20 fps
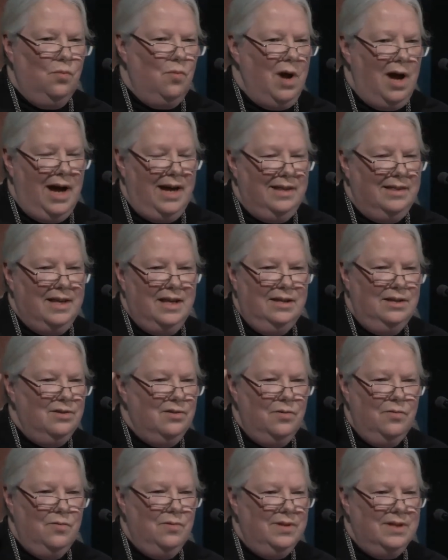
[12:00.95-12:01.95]
why. They
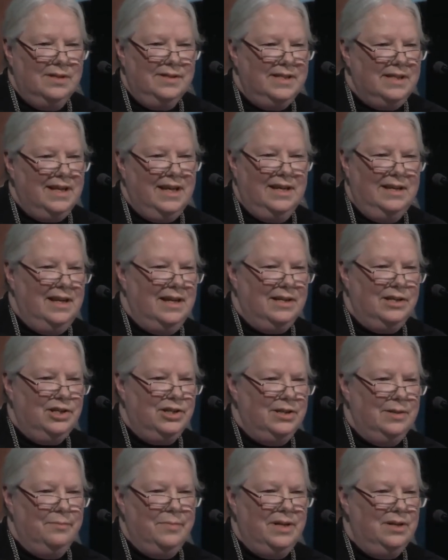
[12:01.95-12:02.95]
know there's a
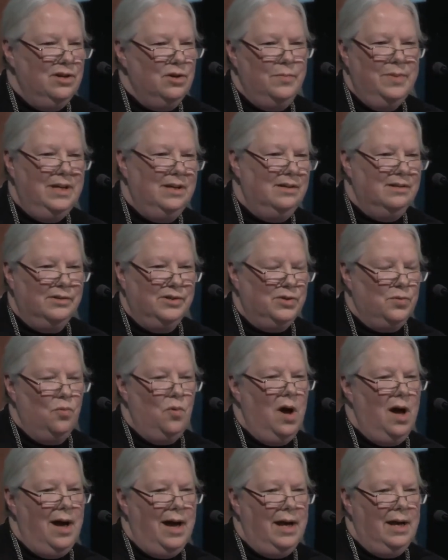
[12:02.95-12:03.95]
connection, but nobody knows
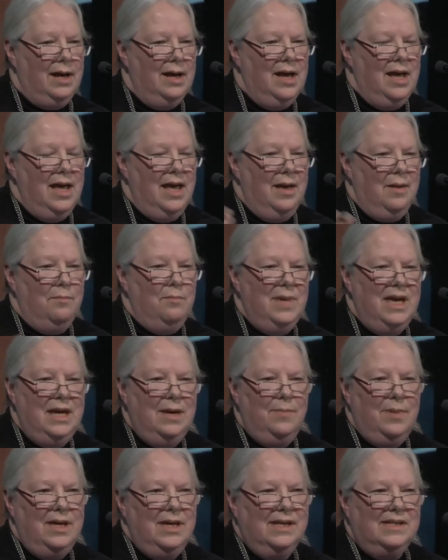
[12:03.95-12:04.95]
why.
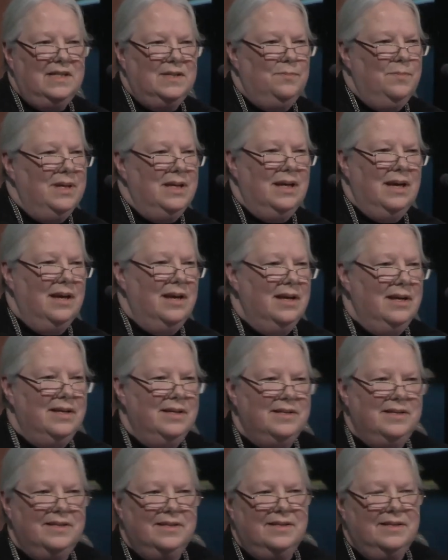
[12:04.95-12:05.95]
Maybe it's
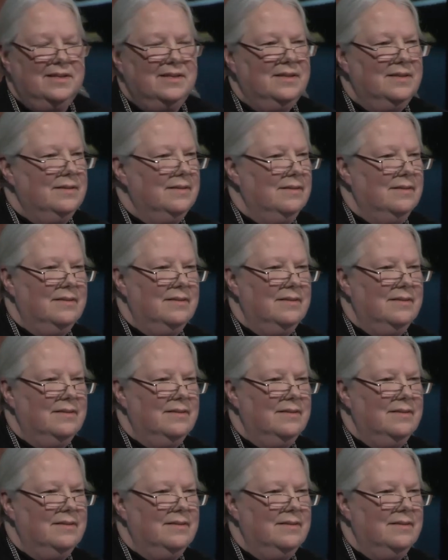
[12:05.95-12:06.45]
because